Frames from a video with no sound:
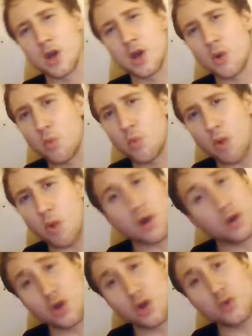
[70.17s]
One
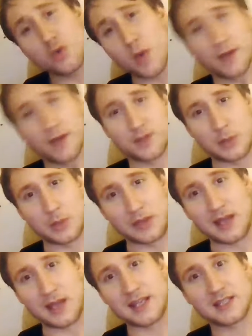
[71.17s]
good way of doing
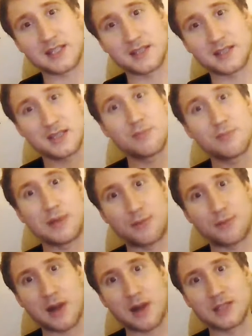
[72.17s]
that is to simply
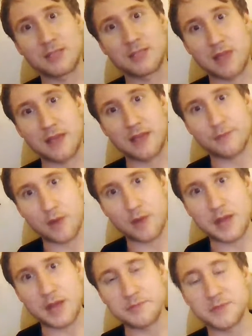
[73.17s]
practice playing
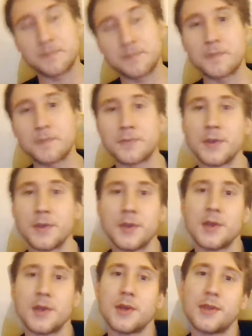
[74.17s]
frames.
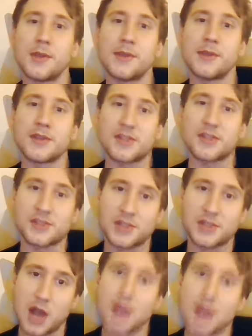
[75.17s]
The
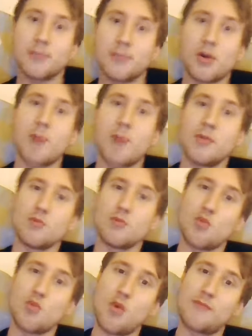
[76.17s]
slight problem
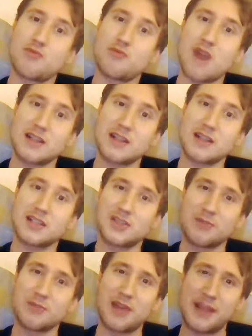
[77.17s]
with
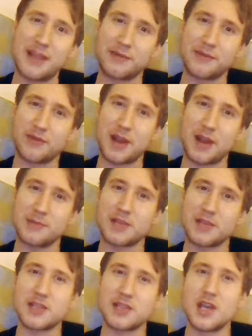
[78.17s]
practicing playing frames
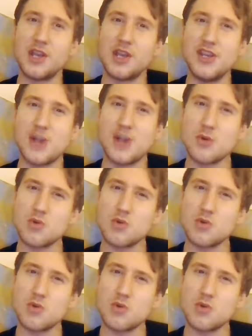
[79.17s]
is you don't